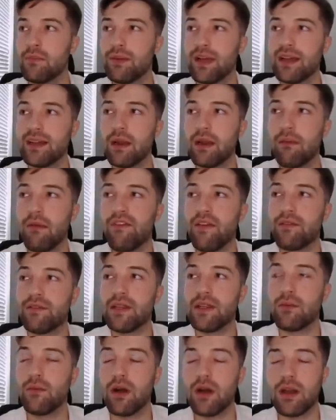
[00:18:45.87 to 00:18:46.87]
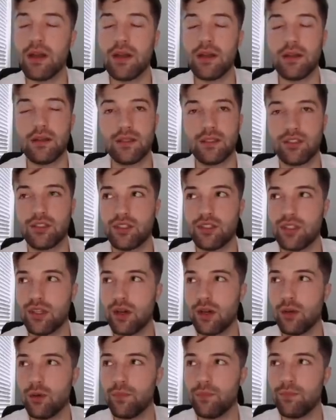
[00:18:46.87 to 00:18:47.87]
Pick number 51.
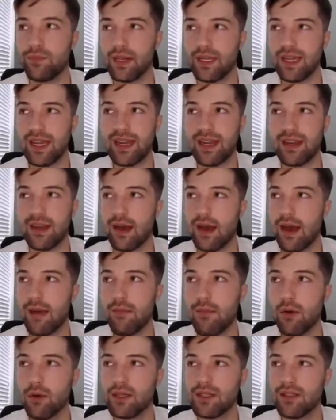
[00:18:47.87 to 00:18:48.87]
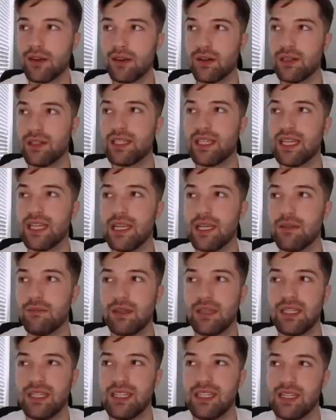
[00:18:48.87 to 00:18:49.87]
So, again, I'm always on
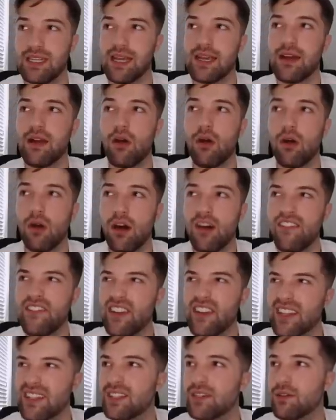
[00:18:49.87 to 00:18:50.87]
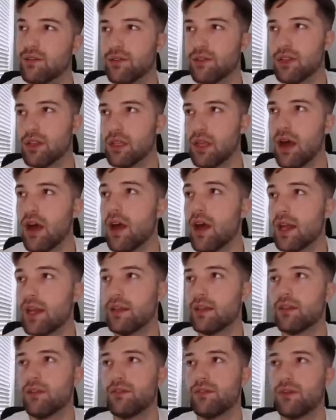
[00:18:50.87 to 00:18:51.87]
team get offensive
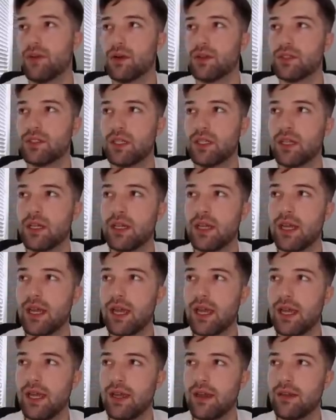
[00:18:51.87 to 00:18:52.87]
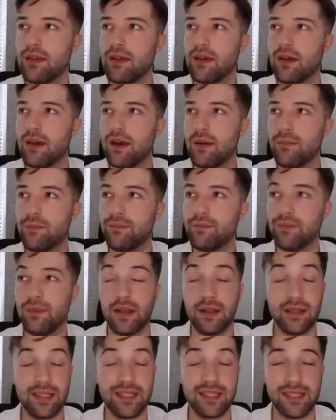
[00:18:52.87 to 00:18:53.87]
line in the first. And
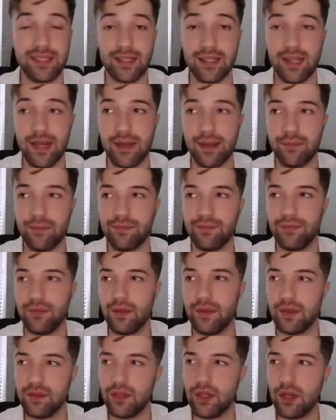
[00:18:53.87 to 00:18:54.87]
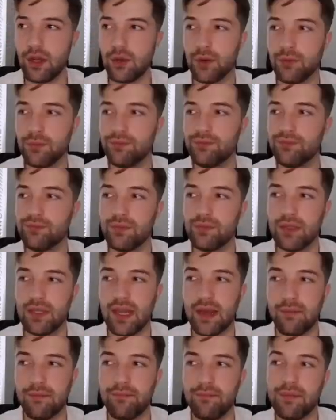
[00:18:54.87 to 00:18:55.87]
I listen to that. So,
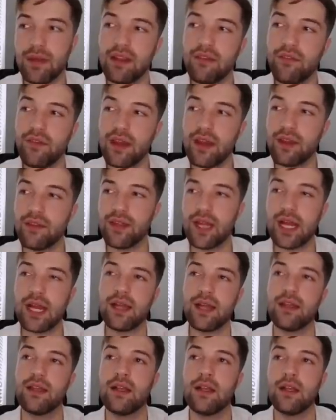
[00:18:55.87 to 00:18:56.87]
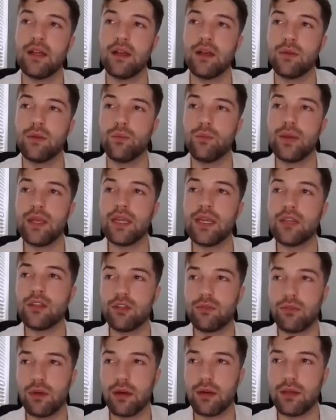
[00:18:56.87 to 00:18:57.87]
yeah, big fan of that. We
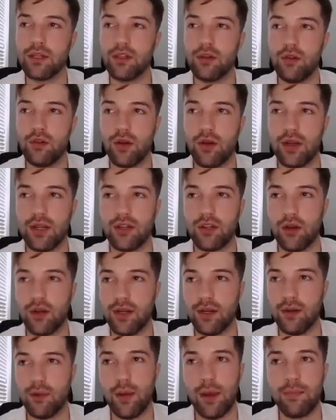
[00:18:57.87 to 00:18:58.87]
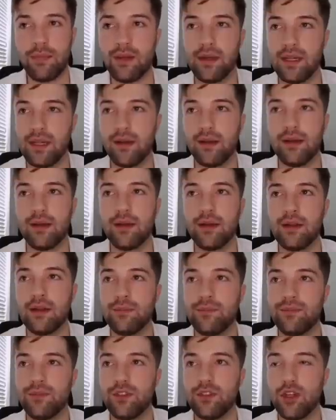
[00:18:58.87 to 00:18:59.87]
should probably try to target a weapon here.
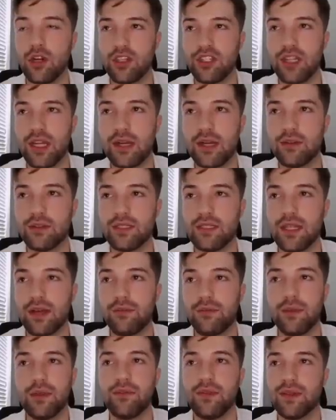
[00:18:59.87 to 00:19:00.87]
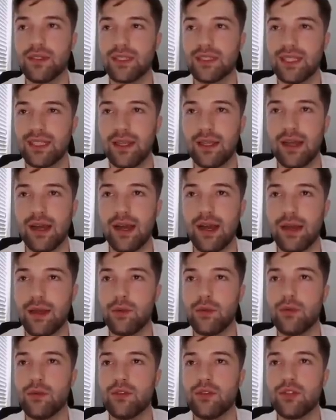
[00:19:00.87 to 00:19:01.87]
Josh Downs definitely feels like the guy
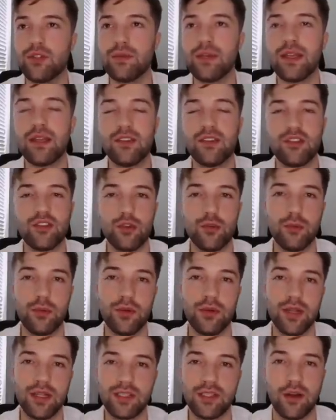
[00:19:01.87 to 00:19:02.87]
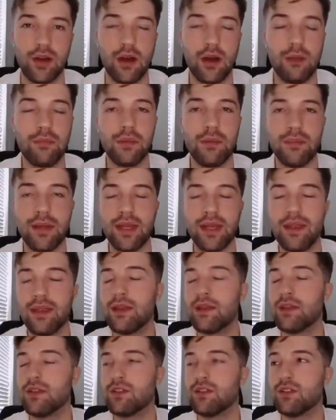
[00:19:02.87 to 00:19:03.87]
who would just be a super nice compliment
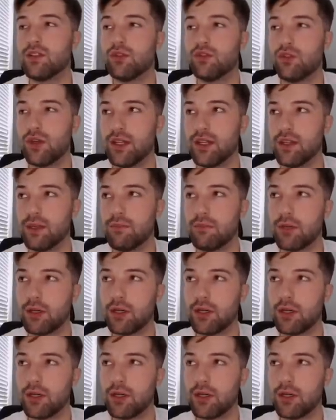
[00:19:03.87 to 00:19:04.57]
to Treylon